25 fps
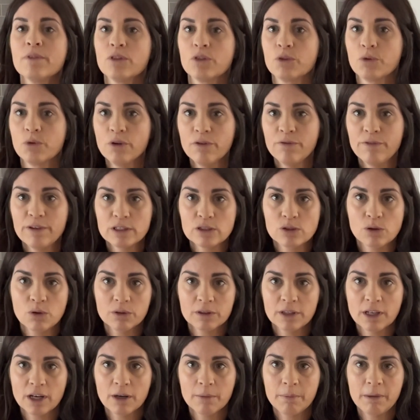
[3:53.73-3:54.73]
through physical
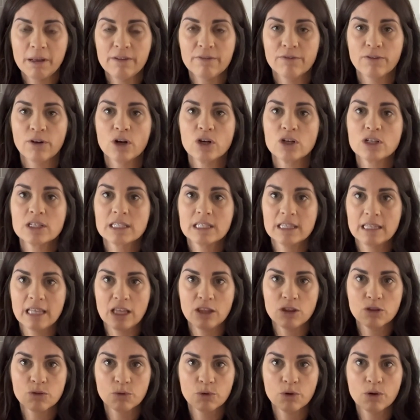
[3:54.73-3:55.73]
therapy first,
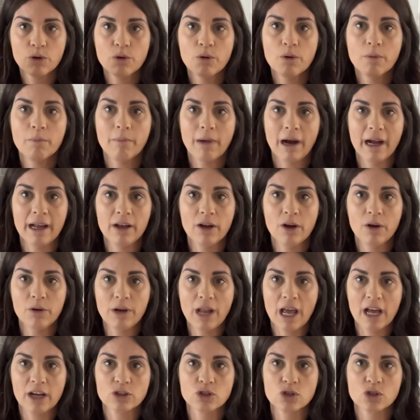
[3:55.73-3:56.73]
then through my own
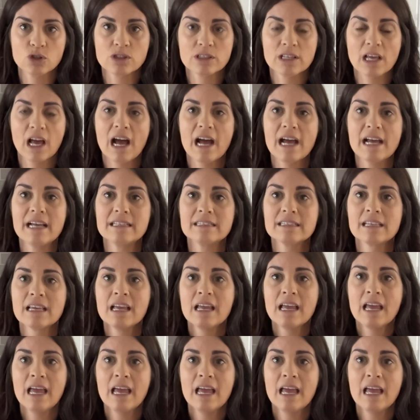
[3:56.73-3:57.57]
exercise